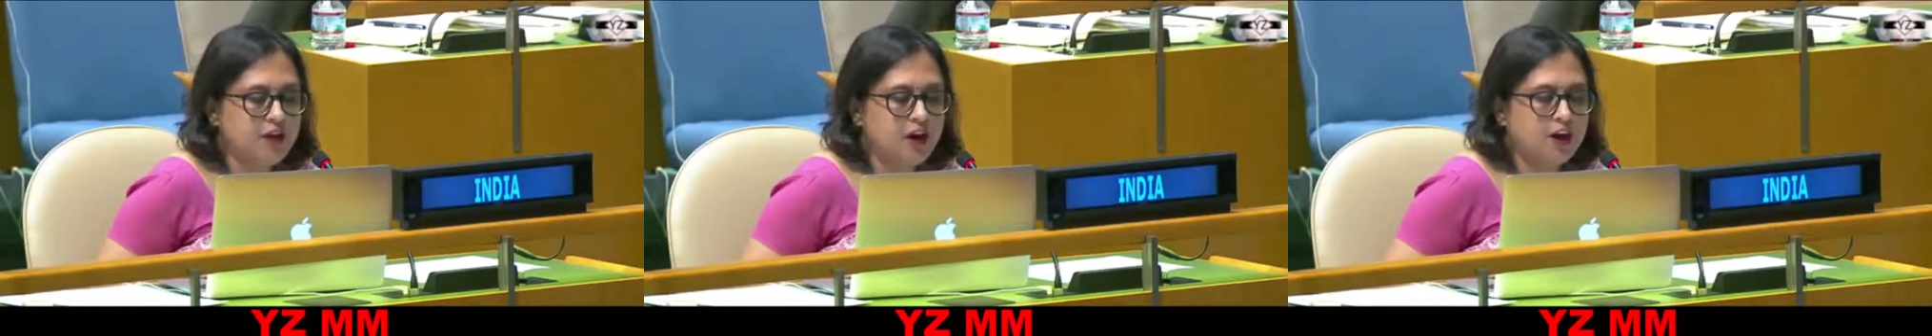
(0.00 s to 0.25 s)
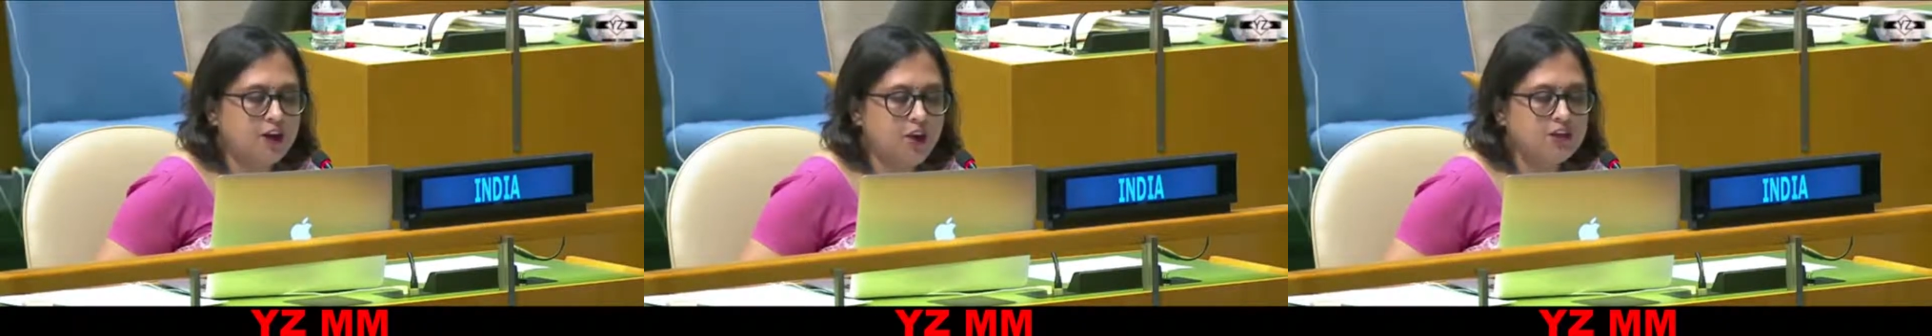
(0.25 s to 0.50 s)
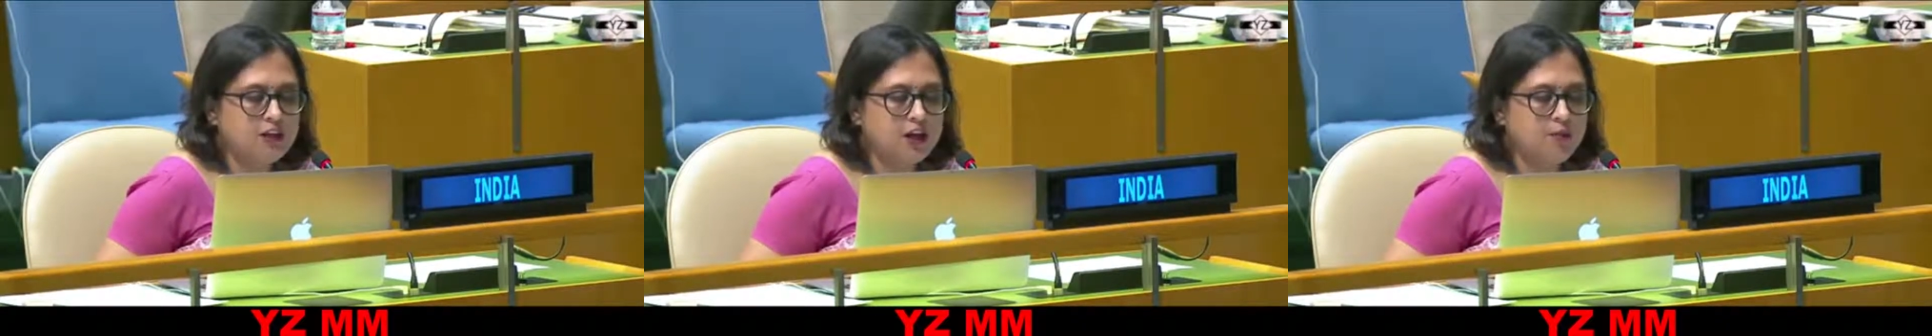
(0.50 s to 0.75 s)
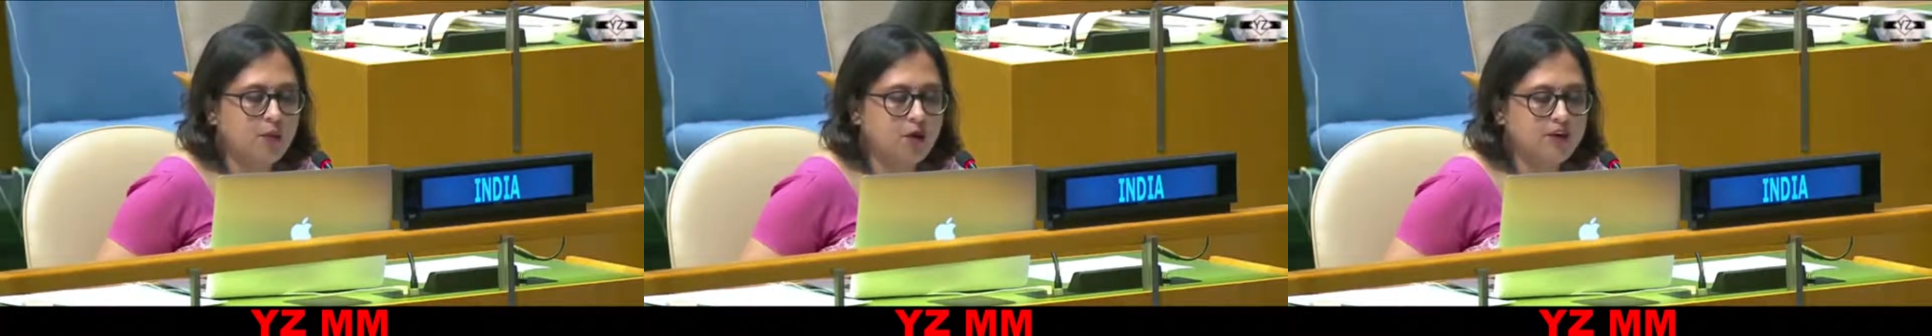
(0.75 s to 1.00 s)
across
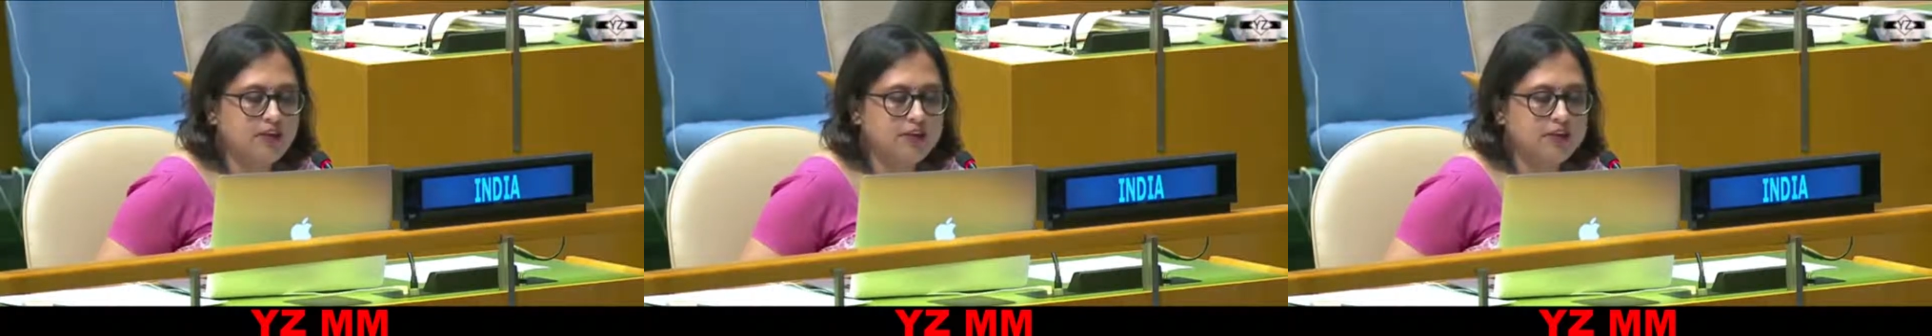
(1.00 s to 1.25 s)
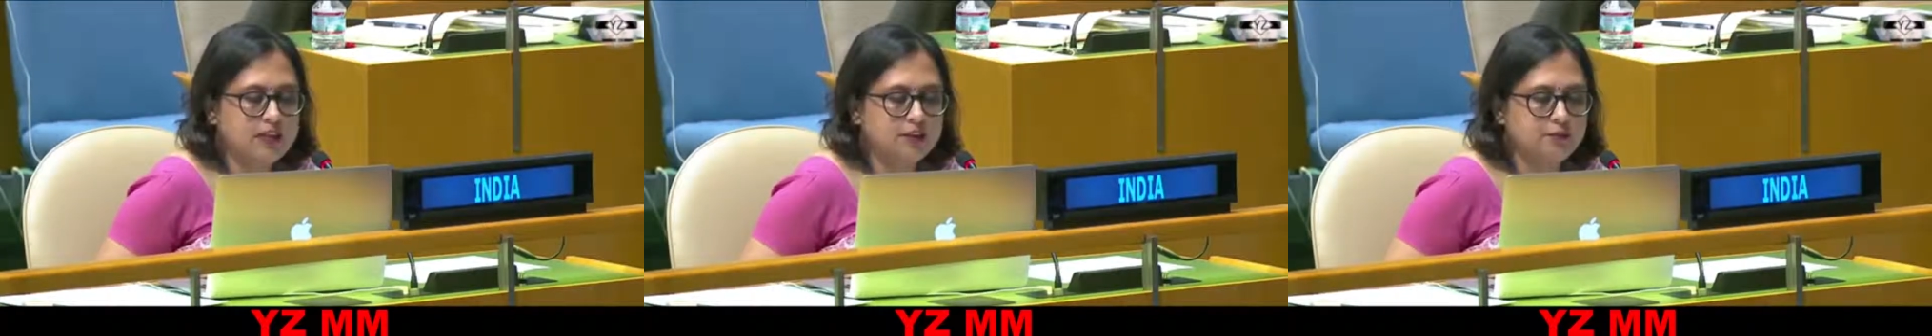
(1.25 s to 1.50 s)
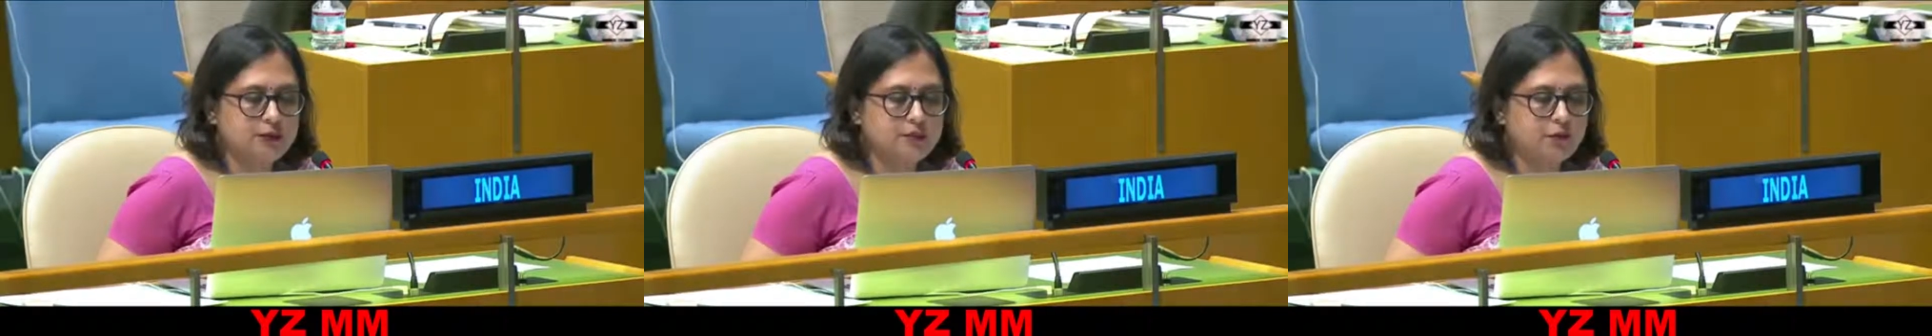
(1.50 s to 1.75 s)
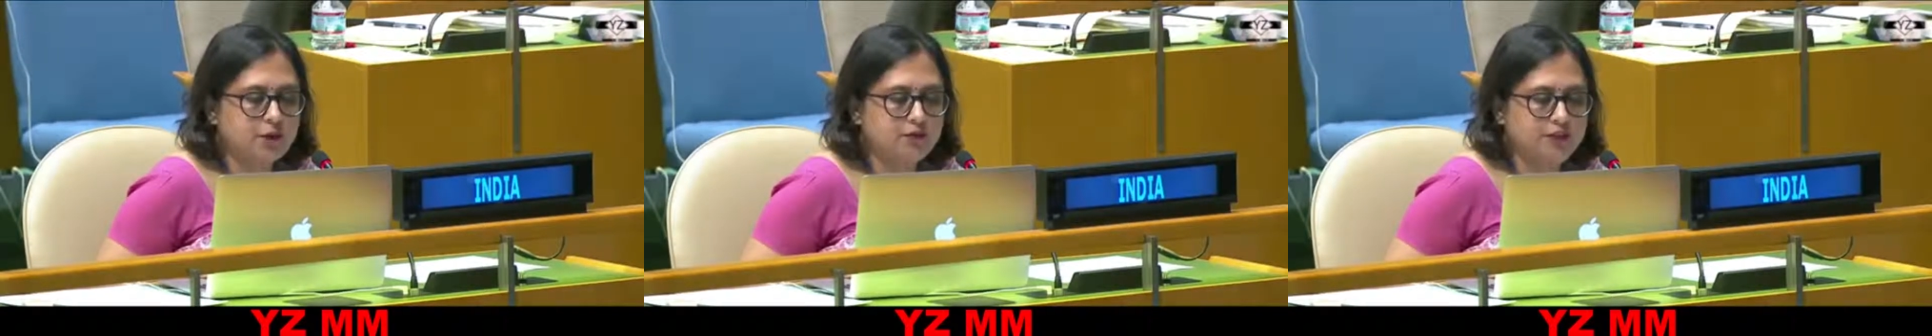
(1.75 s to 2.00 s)
our borders that the
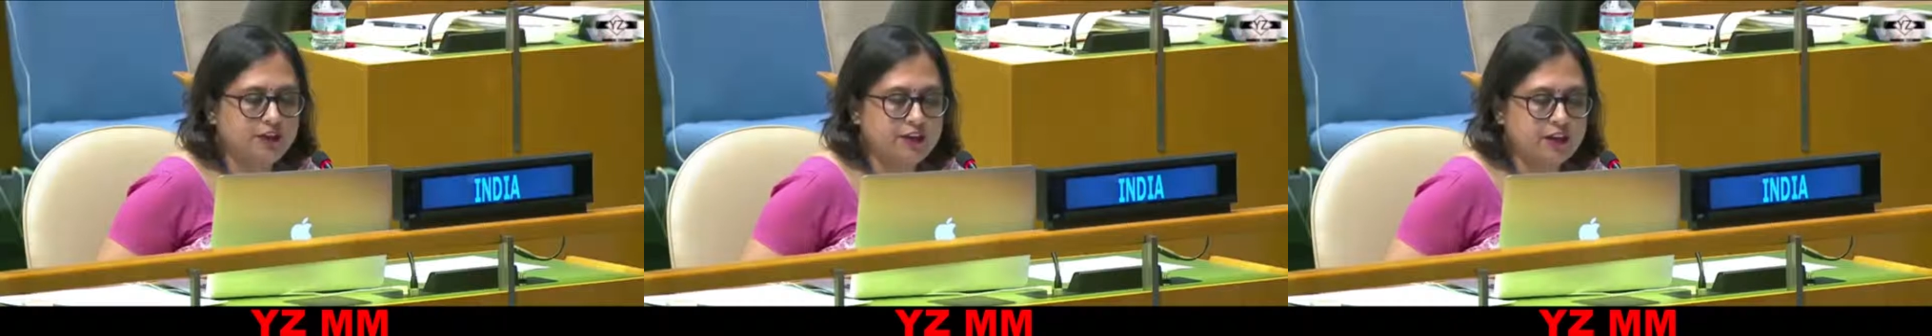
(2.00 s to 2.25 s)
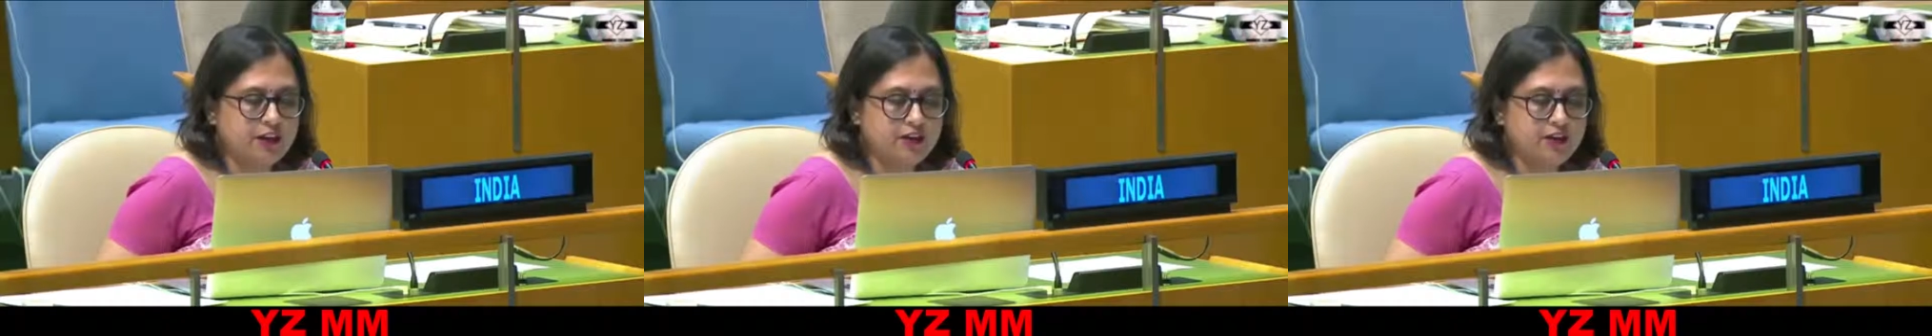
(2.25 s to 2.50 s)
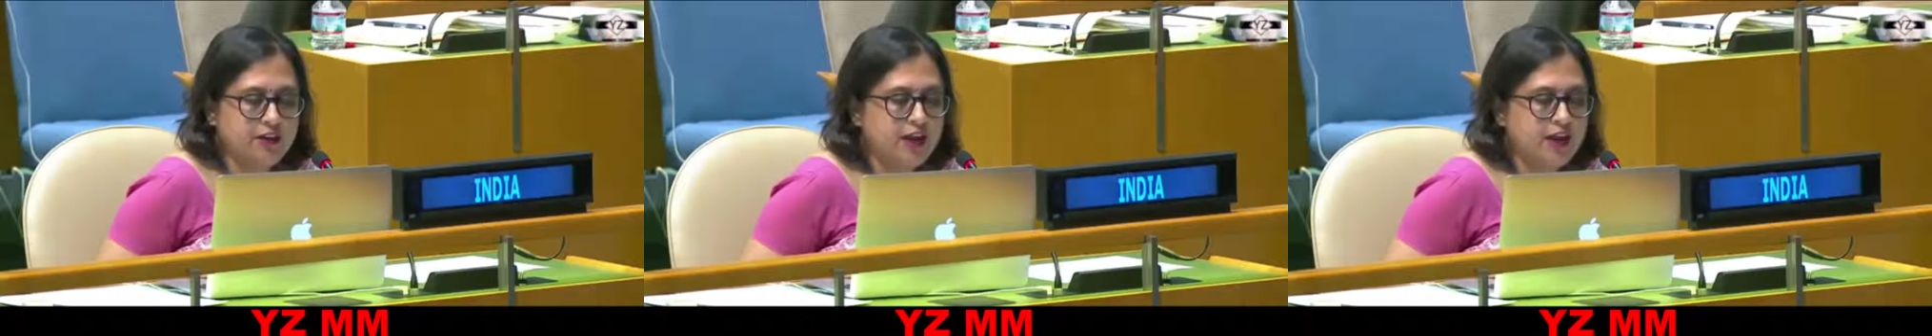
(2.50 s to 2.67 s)
people of India,